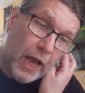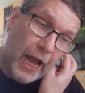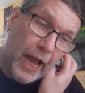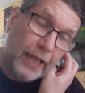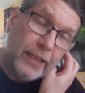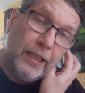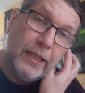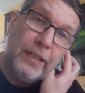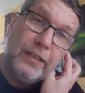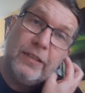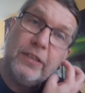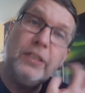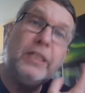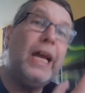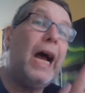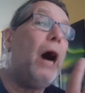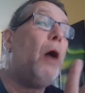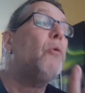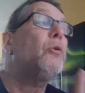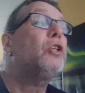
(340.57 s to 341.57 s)
and it isn't
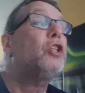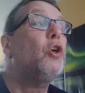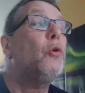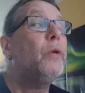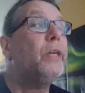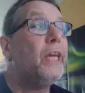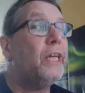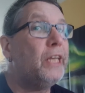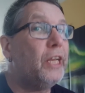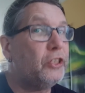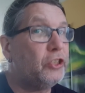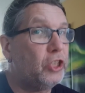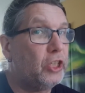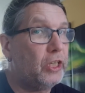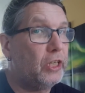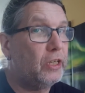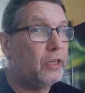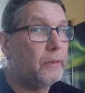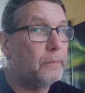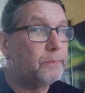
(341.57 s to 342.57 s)
the outgoing
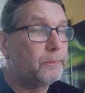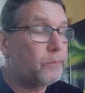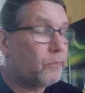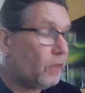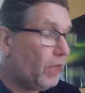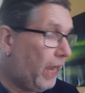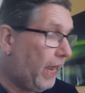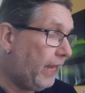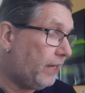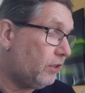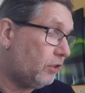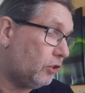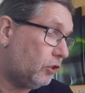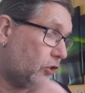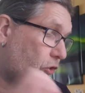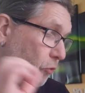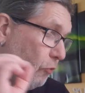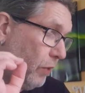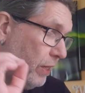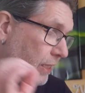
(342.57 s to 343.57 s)
energy. And
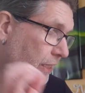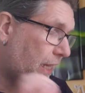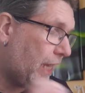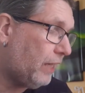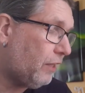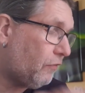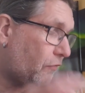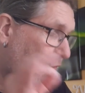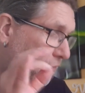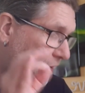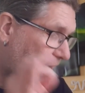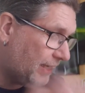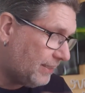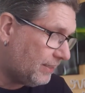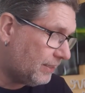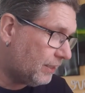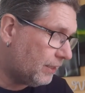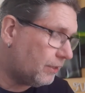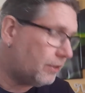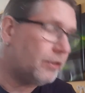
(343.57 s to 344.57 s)
the ring-necked
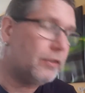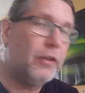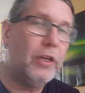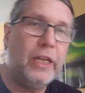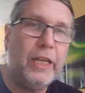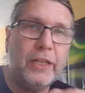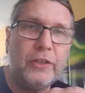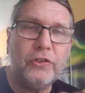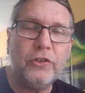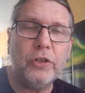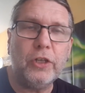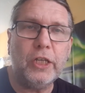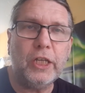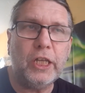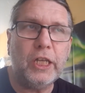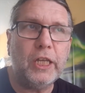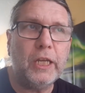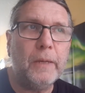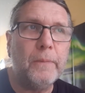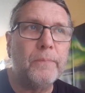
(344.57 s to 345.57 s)
pheasant
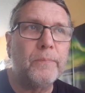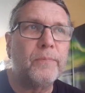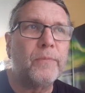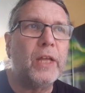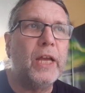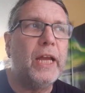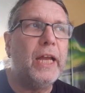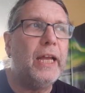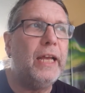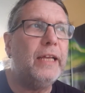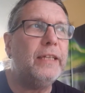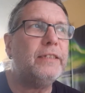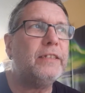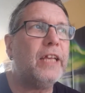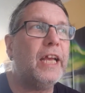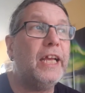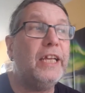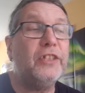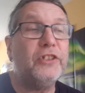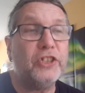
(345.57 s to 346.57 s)
literally is
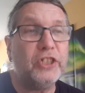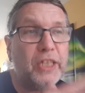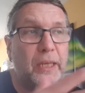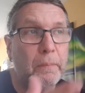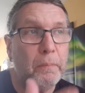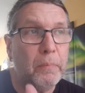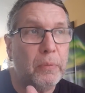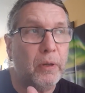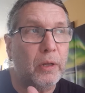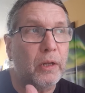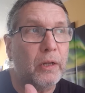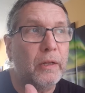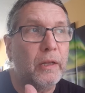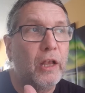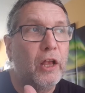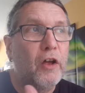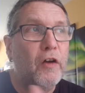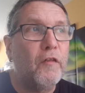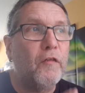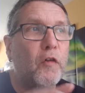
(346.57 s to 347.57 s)
a symbol
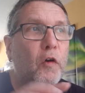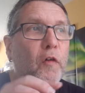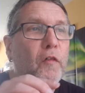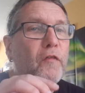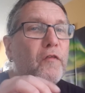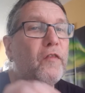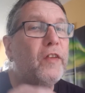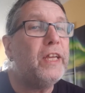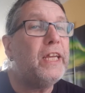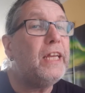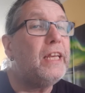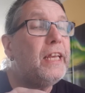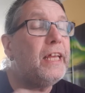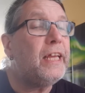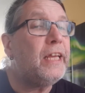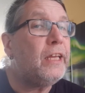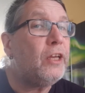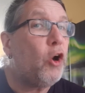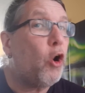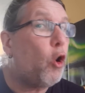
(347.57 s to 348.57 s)
for
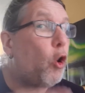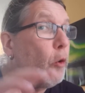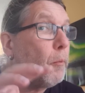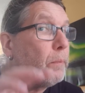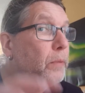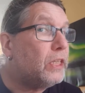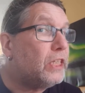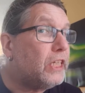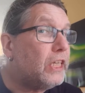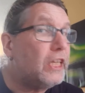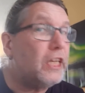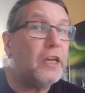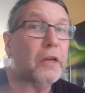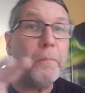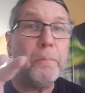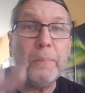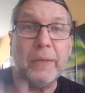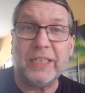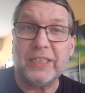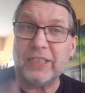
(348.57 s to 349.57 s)
feeling or being
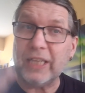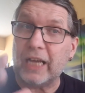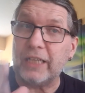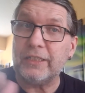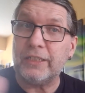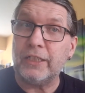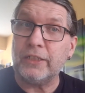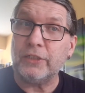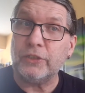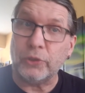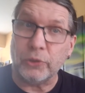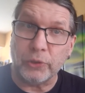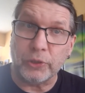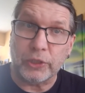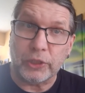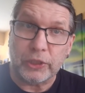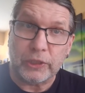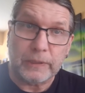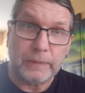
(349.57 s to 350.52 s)
misunderstood.